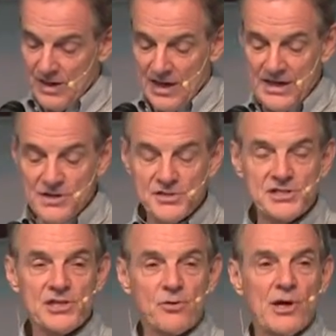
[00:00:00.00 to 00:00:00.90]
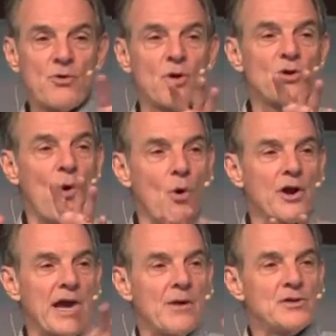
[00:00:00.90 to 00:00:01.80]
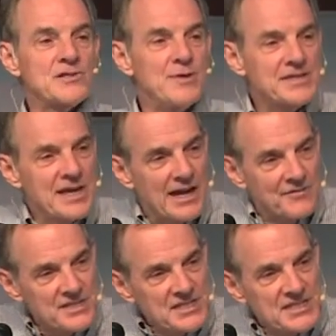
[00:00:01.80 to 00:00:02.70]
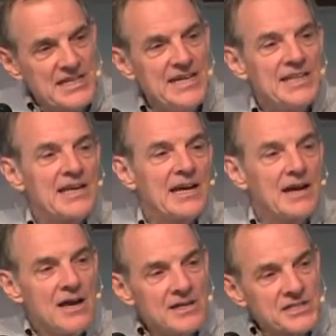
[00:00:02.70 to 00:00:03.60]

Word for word: He uses the Greek word orge, which means kind of a seething,